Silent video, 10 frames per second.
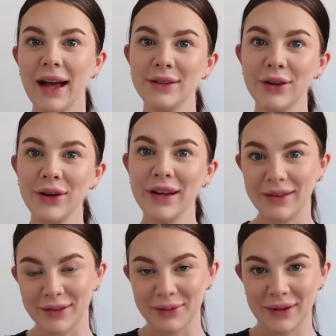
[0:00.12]
Hello
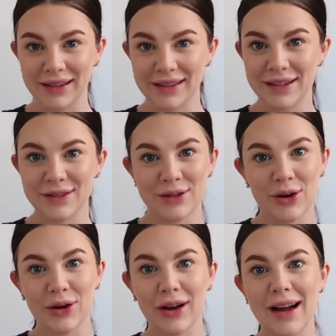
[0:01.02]
everyone. So
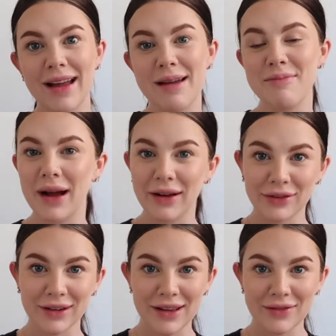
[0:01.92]
I am back
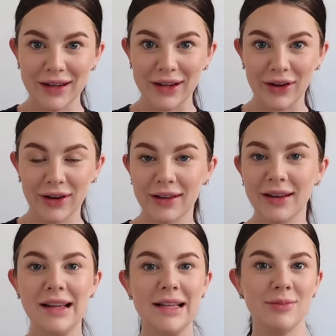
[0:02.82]
for another video.
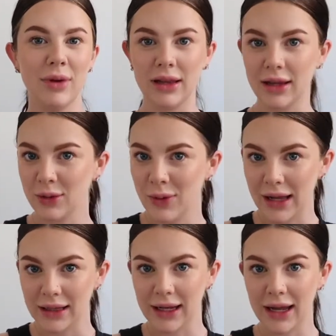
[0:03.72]
Been a little
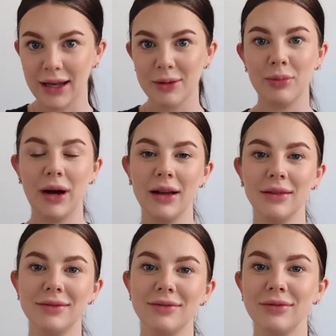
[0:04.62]
while again, but
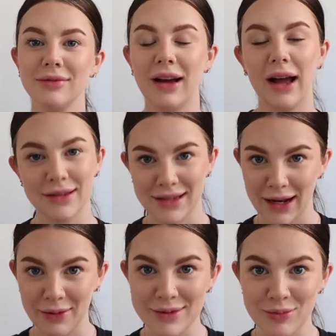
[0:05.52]
I
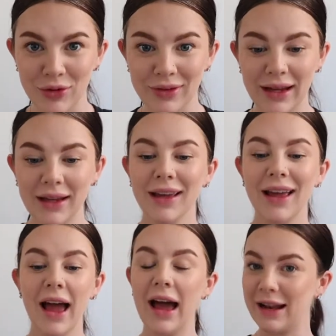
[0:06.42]
said I was moving
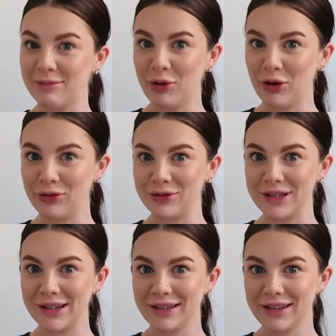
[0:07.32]
and I've moved.
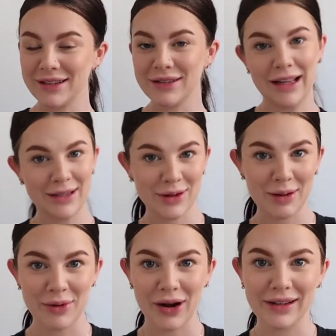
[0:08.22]
So that's where
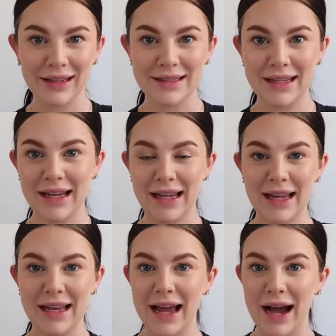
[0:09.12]
I'm currently sitting
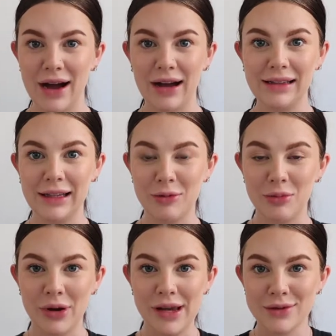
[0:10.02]
in our little
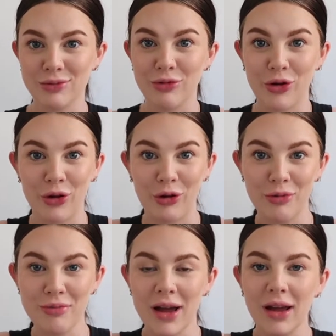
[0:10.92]
boy's
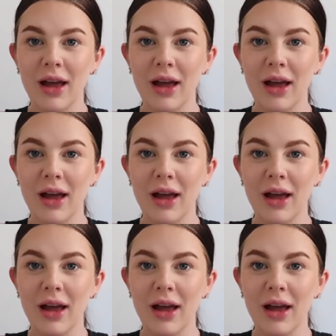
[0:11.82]
room.